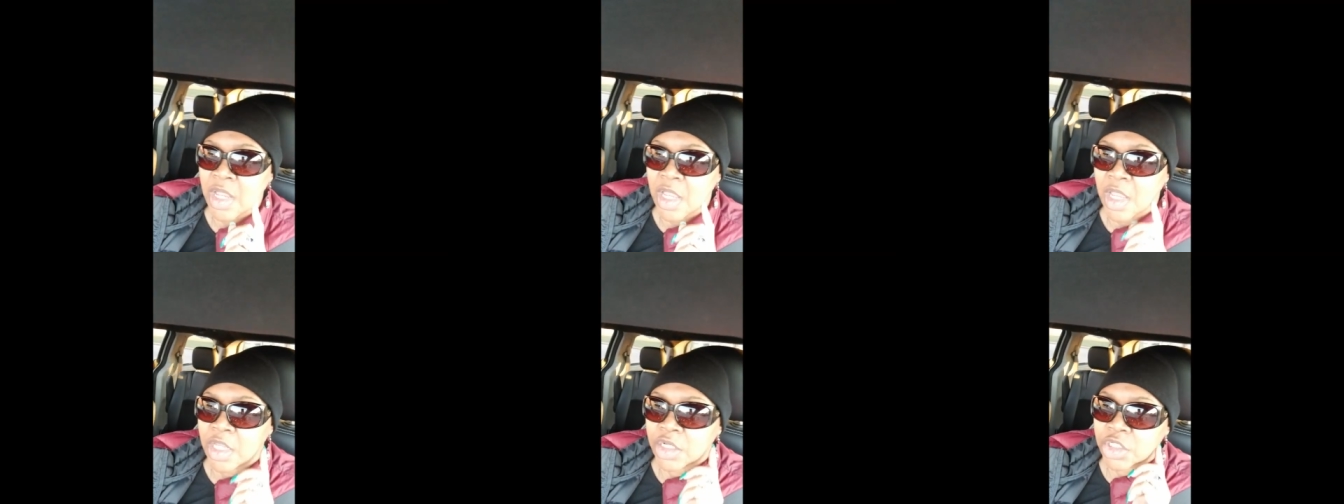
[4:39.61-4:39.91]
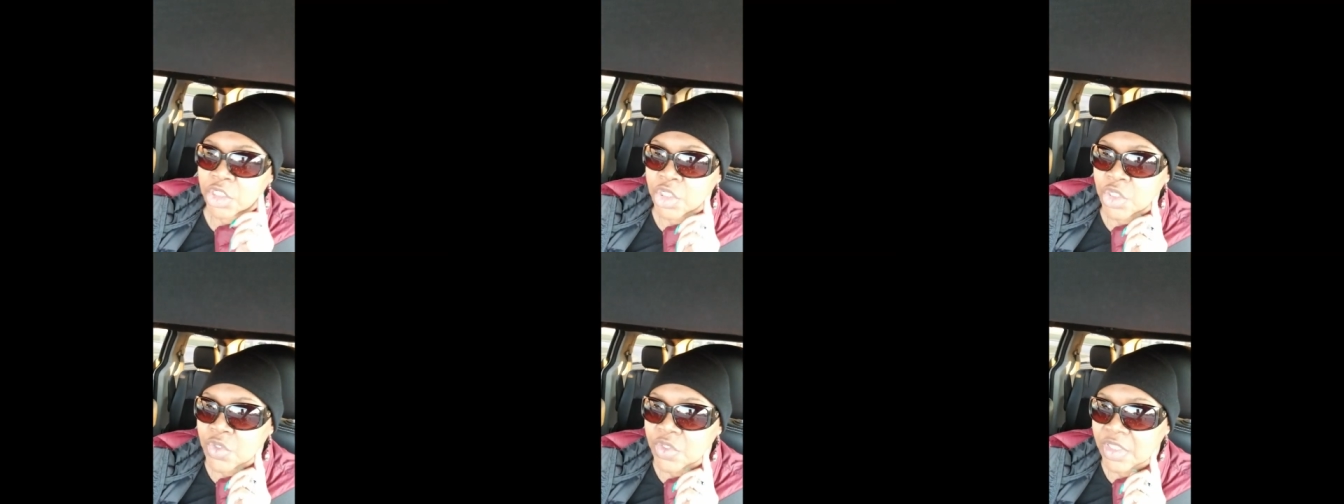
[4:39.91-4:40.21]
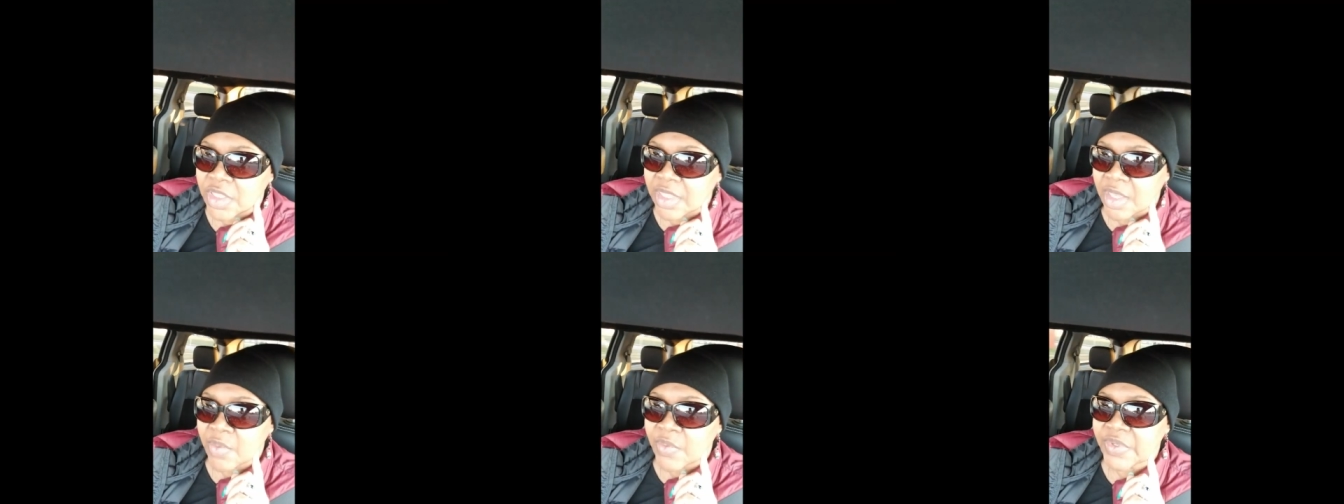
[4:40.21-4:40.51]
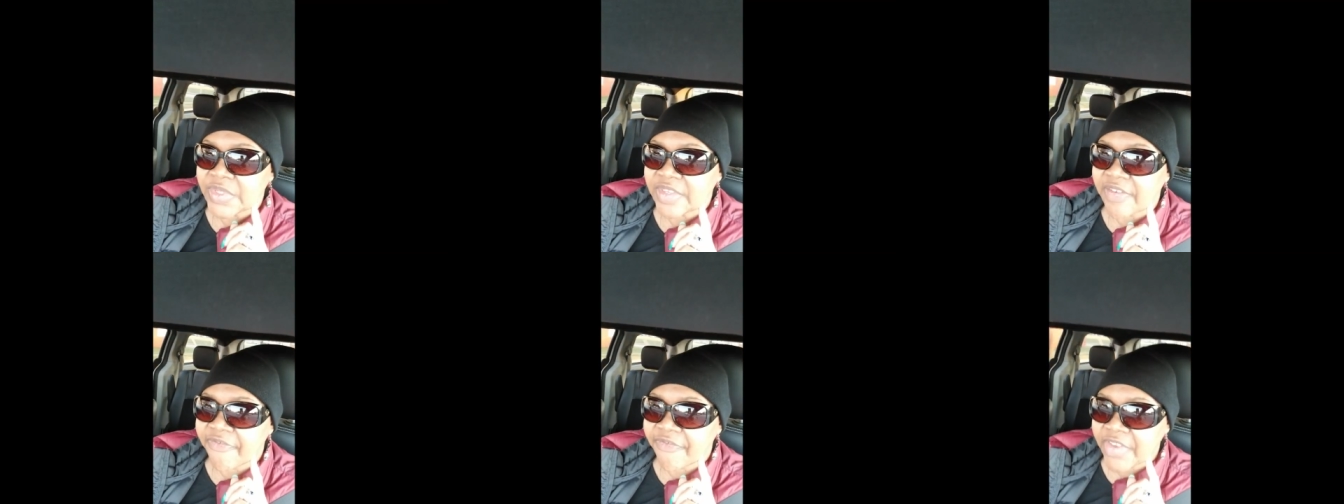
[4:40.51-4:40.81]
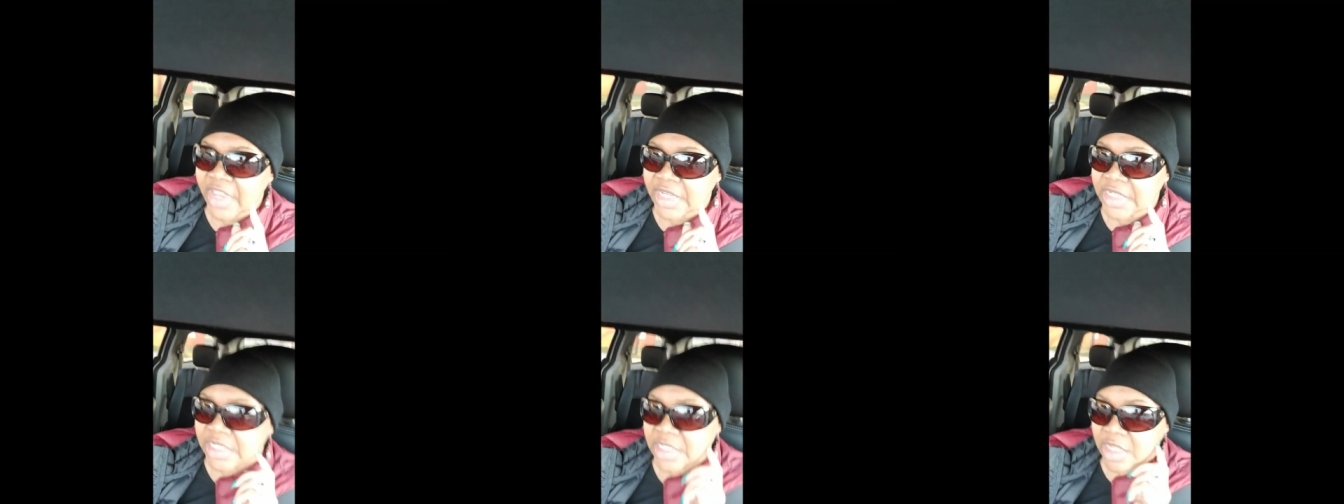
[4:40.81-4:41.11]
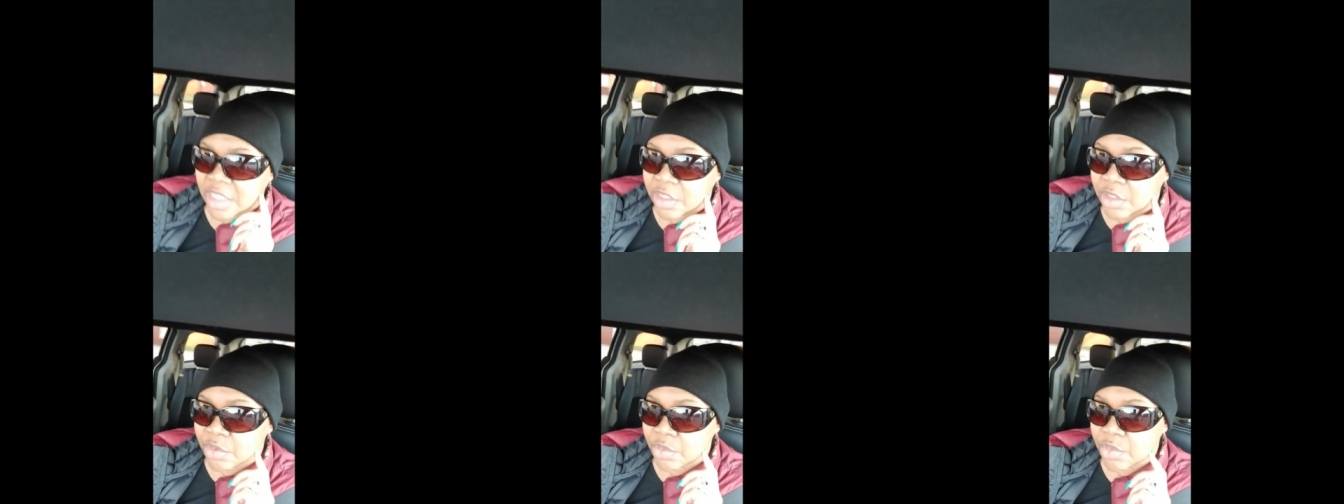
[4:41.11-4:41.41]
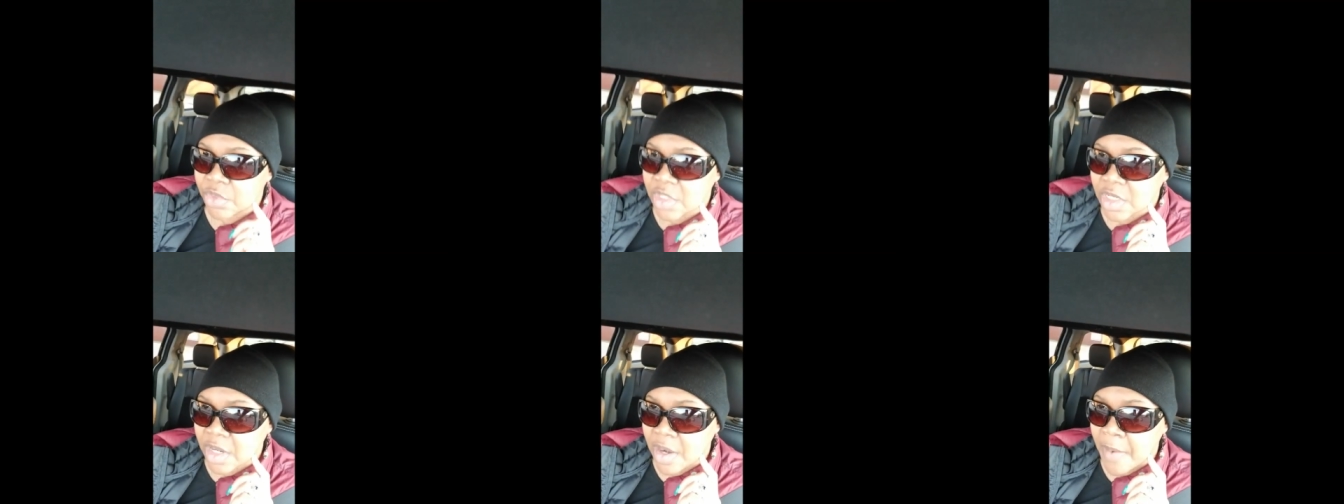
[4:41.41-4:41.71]
a, a tooth that was infected in the
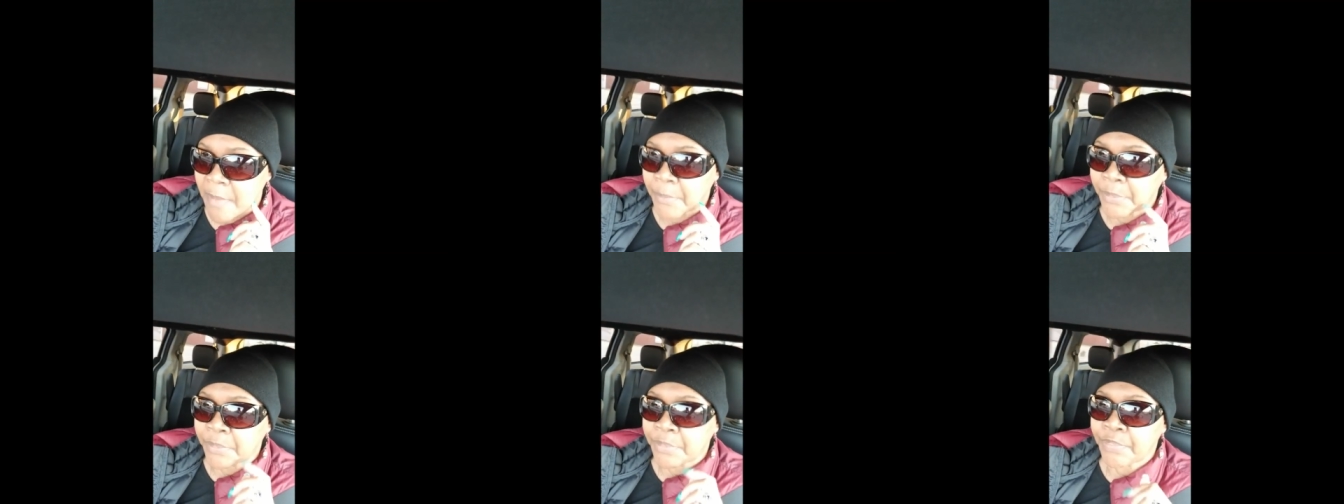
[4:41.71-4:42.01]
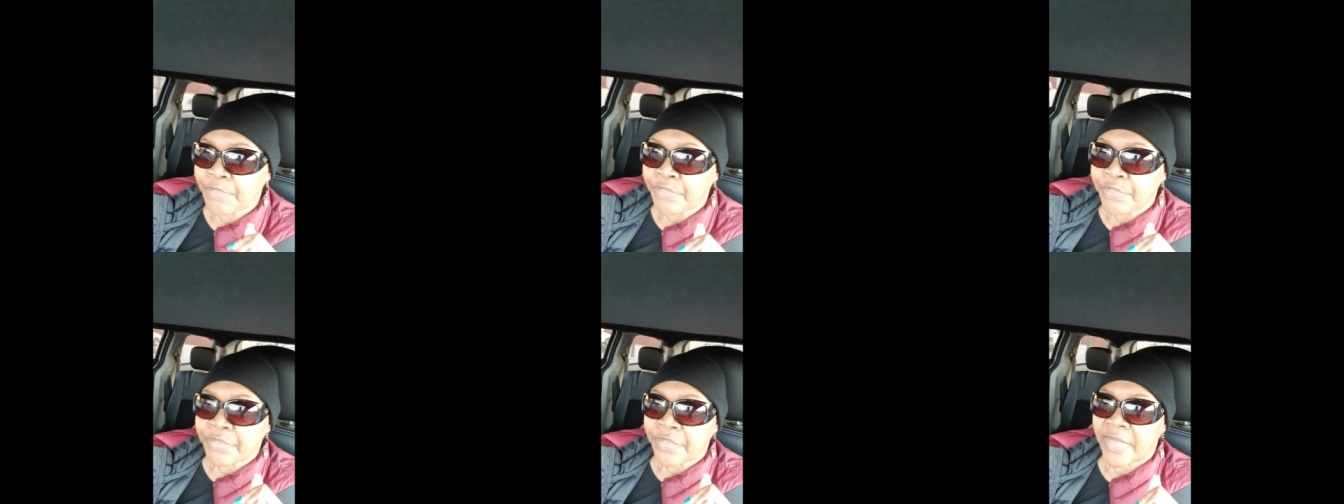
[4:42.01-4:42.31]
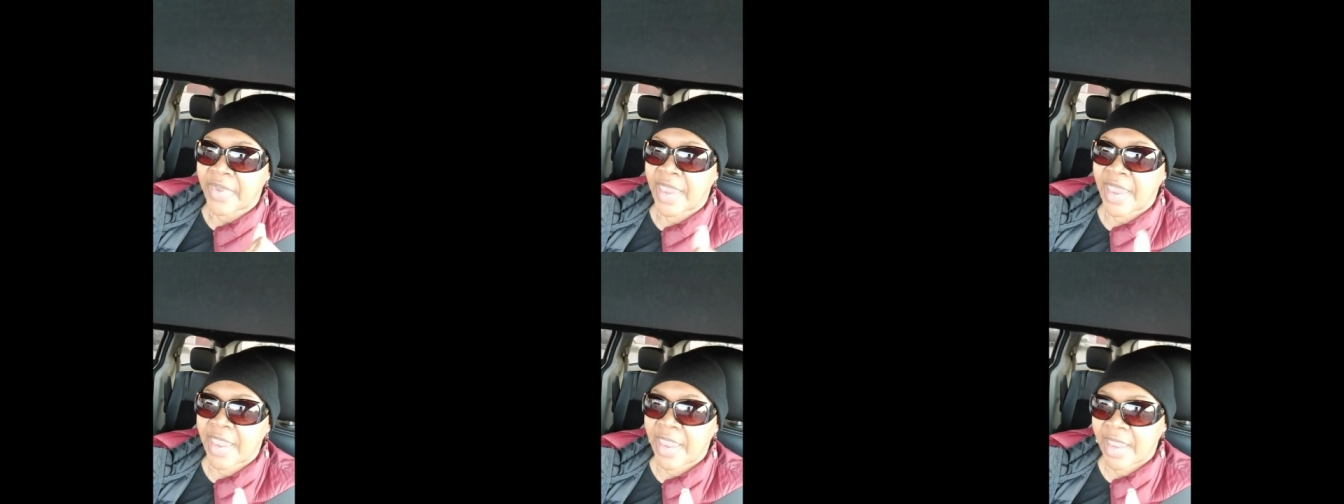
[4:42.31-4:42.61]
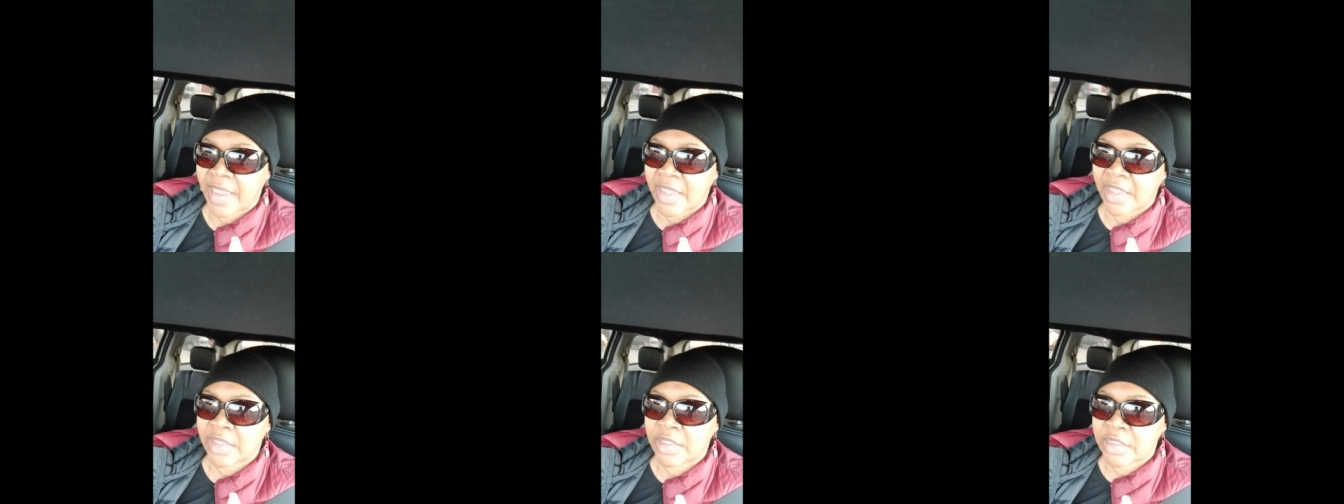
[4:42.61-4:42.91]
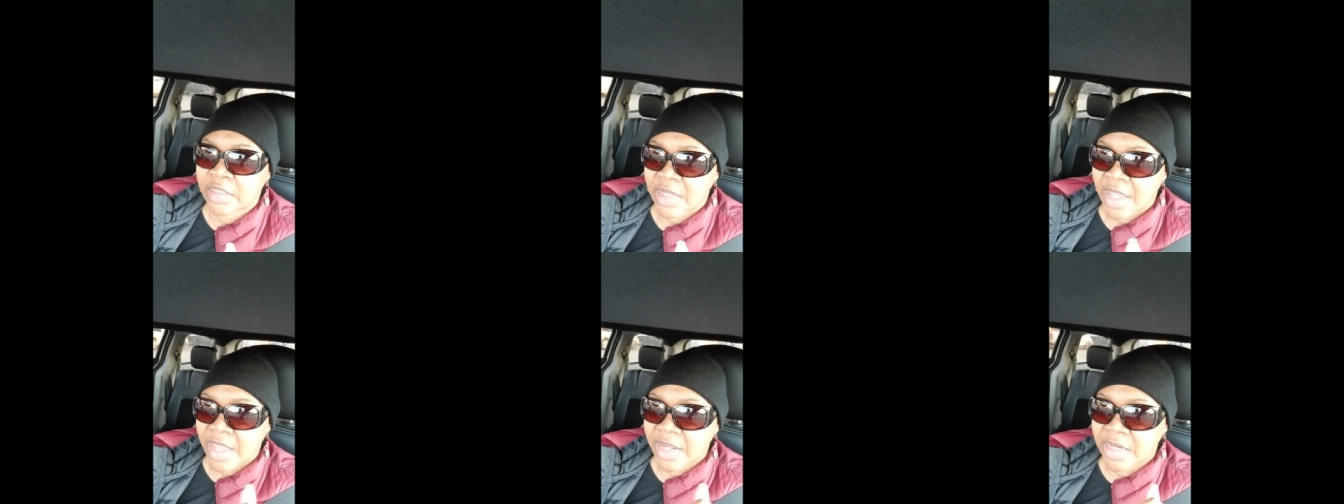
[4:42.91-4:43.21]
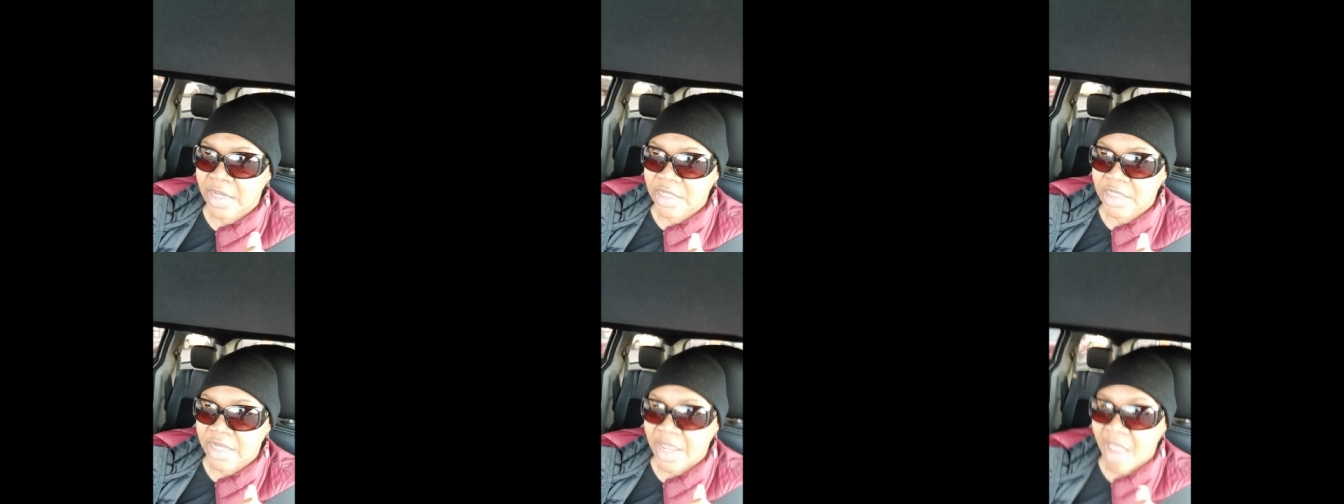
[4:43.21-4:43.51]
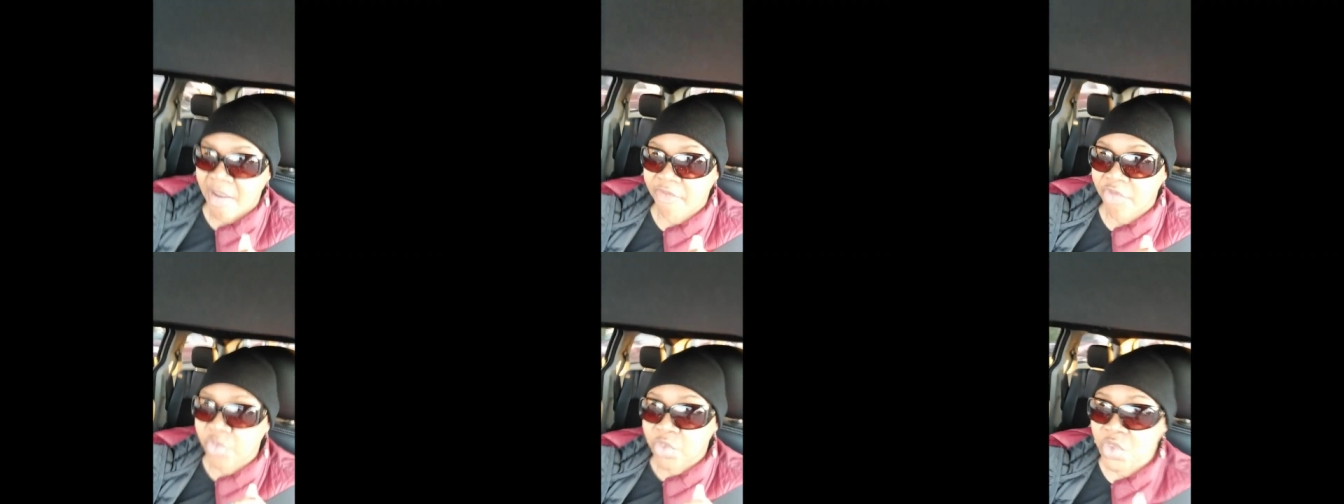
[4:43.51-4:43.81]
root and I need to
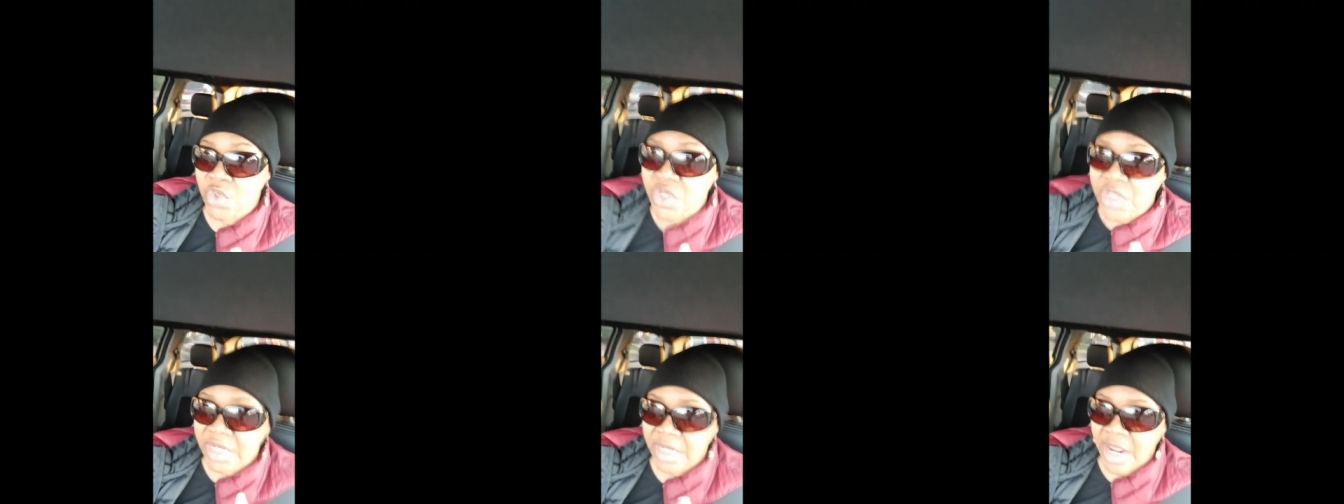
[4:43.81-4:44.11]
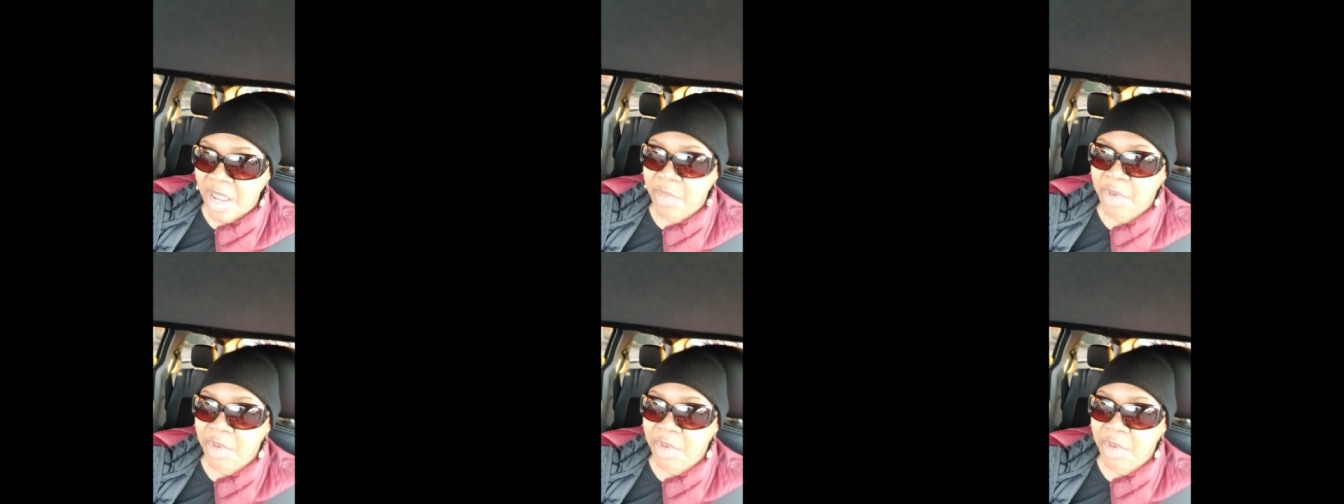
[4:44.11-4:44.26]
have a root canal.